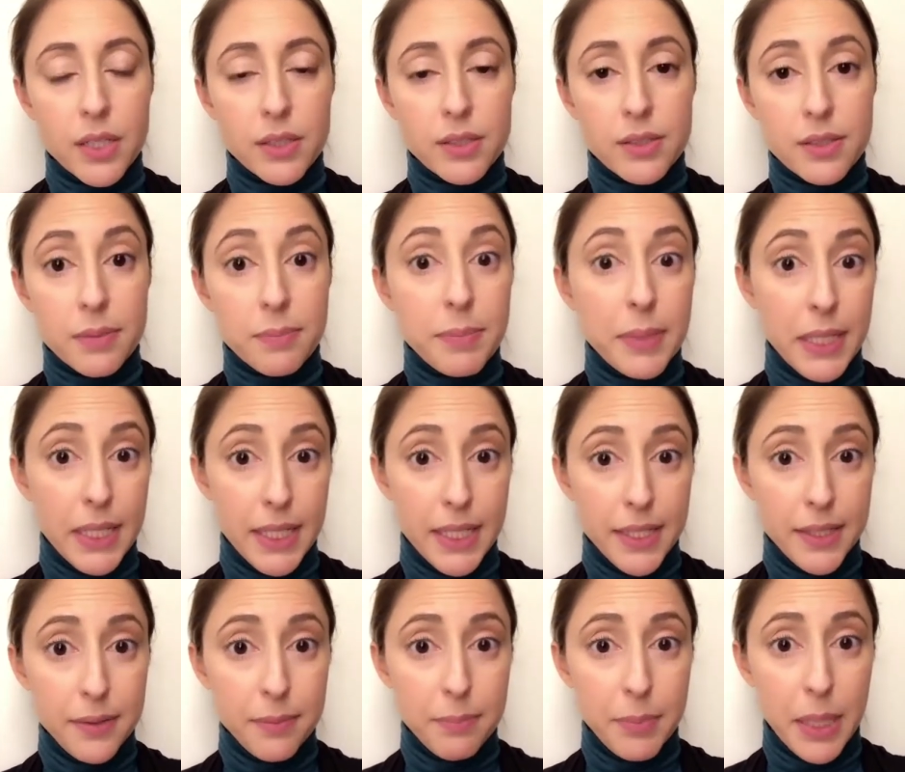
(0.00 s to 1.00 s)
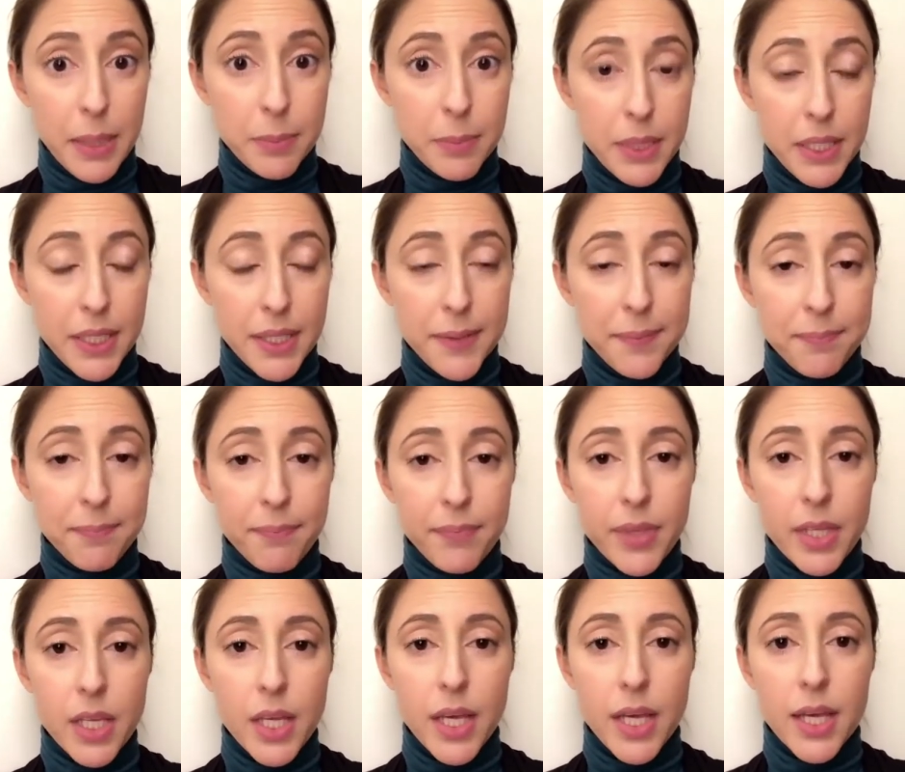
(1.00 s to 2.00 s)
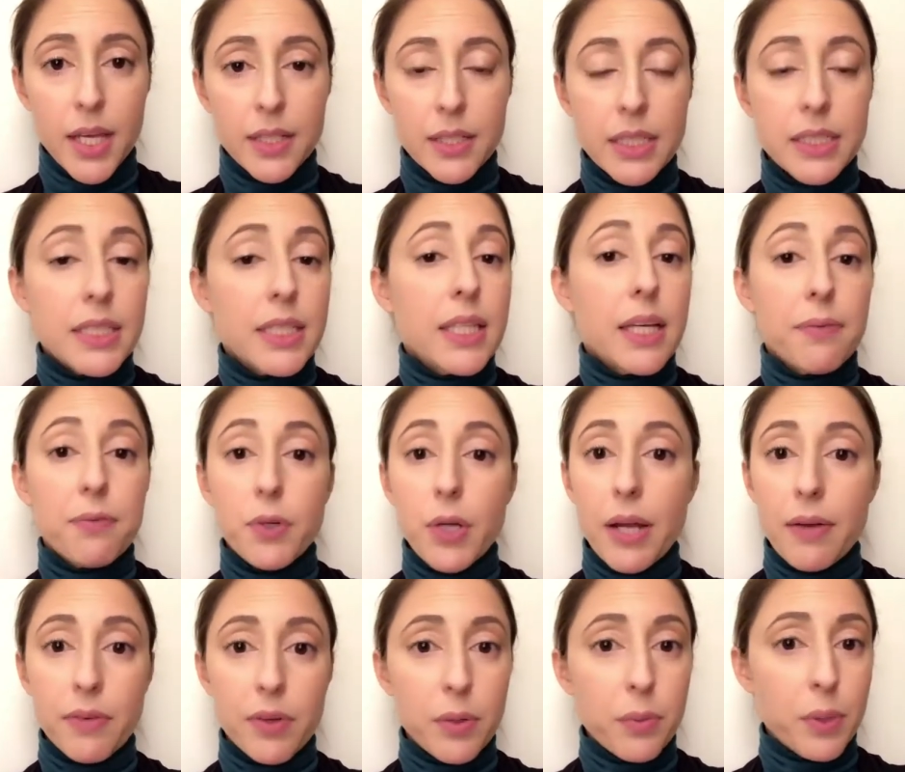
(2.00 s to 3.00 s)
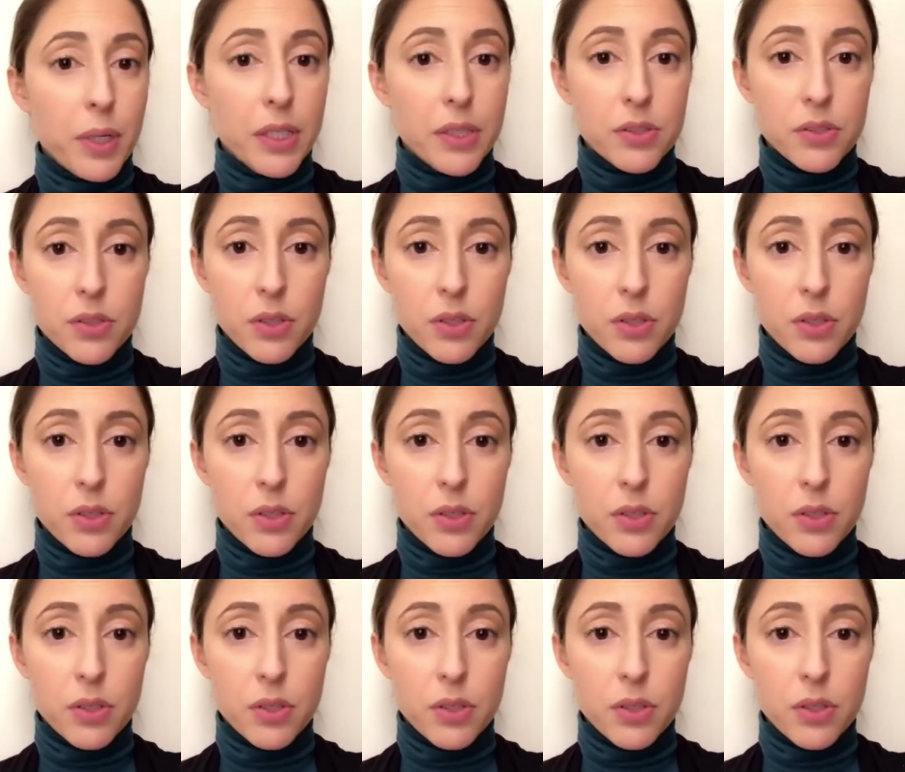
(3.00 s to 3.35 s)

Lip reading: submitted by me, and I did that for everyone.